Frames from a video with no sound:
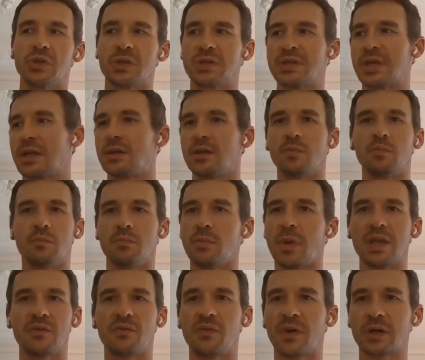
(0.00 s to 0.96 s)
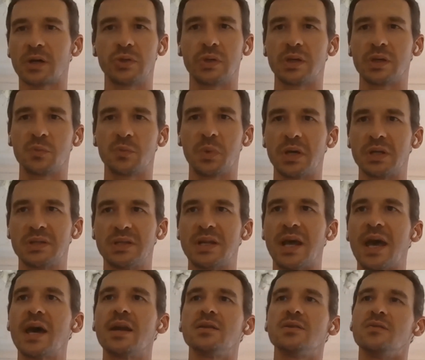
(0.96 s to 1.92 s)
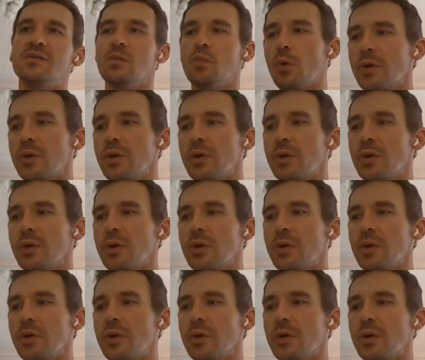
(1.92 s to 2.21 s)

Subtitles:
just like the manufacturing experience in additive,